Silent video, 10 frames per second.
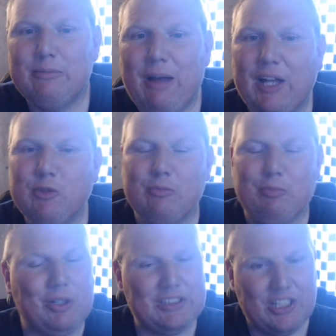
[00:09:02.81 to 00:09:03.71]
match with
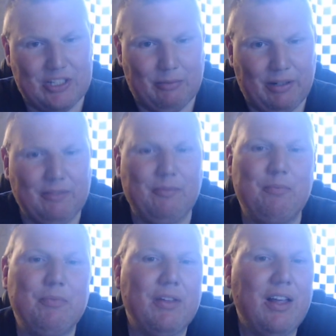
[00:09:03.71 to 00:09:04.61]
Broski Jimmy.
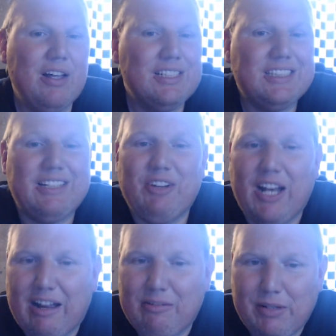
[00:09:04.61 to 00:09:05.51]

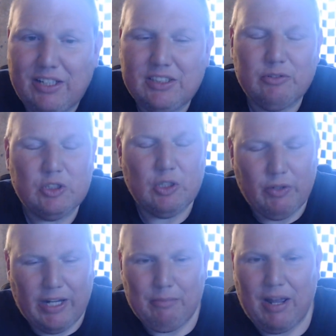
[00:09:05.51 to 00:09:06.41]
7.5 minutes. It was an
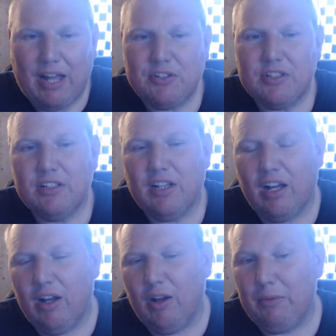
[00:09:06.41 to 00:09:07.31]
okay match.
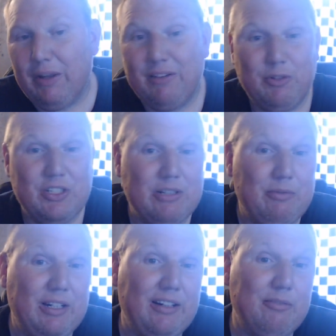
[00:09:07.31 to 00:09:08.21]

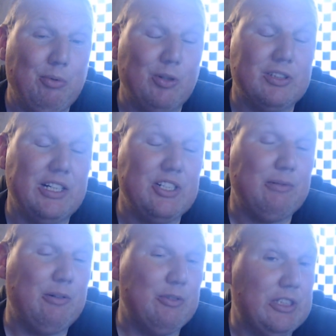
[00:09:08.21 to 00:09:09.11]
When Broski
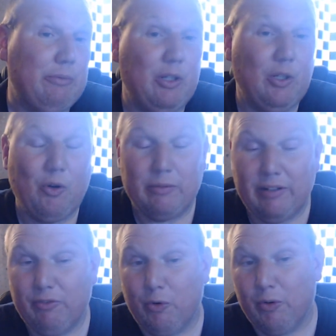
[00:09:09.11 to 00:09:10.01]
Jimmy was Jimmy Lloyd
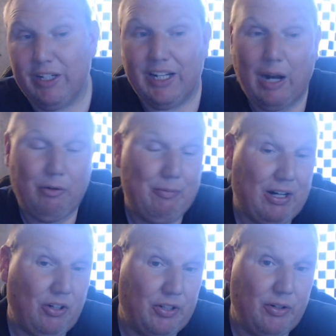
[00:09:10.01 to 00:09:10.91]
before he got with Matt
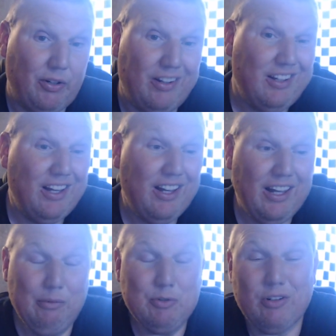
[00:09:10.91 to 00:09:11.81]
Cardona,
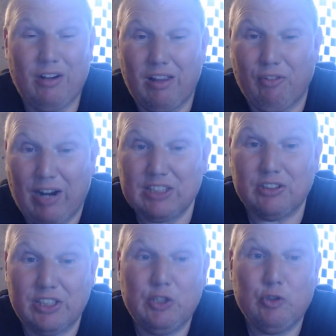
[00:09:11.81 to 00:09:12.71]
him and Jordan Oliver
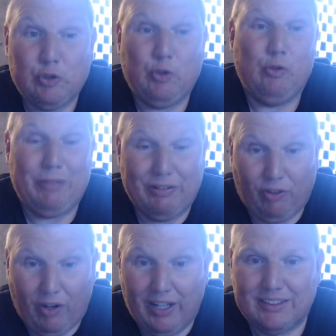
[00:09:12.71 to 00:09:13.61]
actually used to be
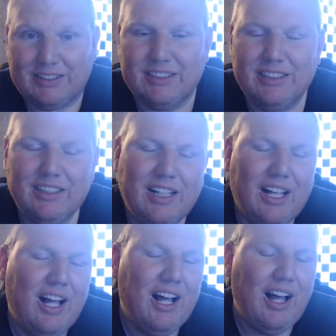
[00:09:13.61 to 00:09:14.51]
friends.
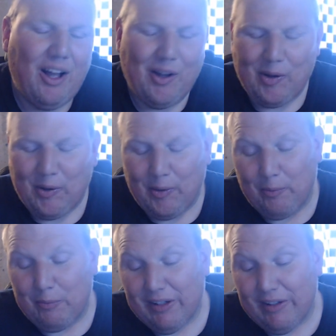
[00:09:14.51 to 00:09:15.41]

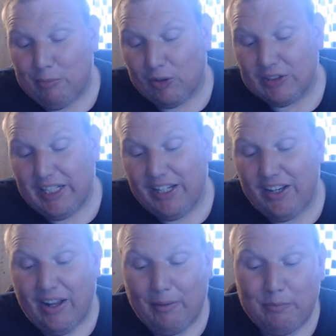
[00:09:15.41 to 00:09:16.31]
But Broski ended
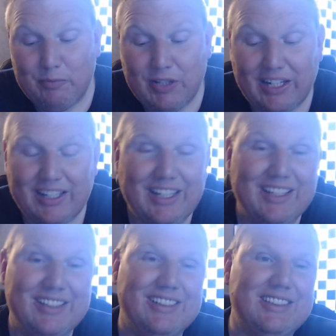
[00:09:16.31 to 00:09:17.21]
up taking
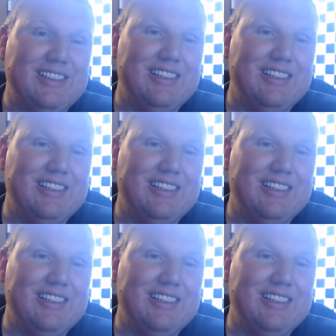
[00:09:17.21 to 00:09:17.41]
his